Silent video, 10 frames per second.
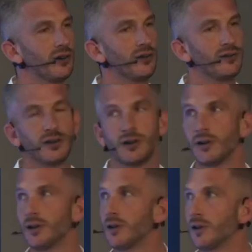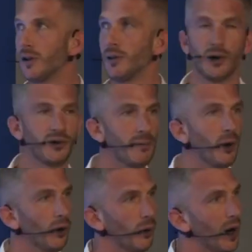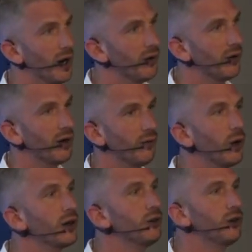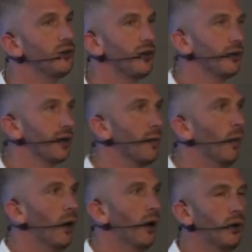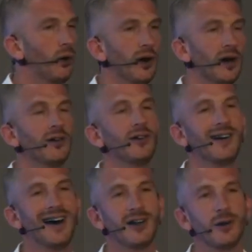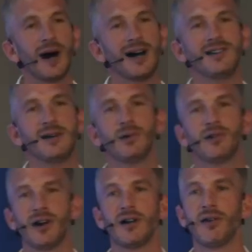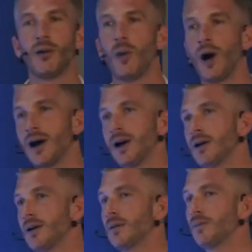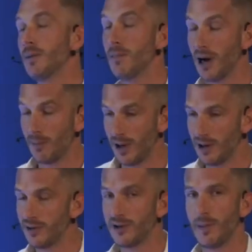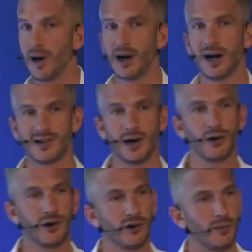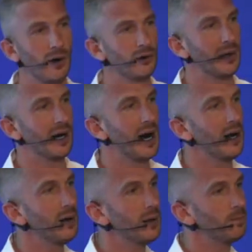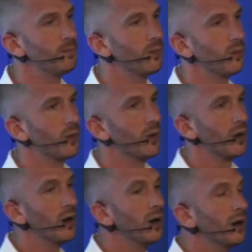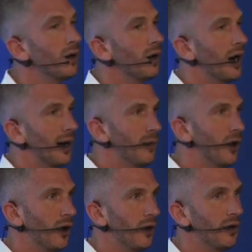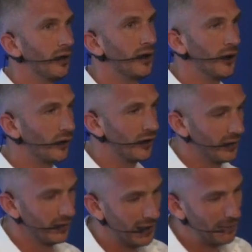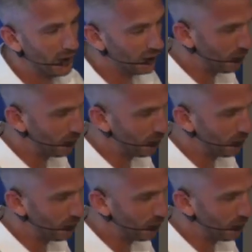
of the most important ones, of what you should do in what order to get you 80% of the way, in my opinion, to being as healthy as you possibly can. I am not a doctor, I am not a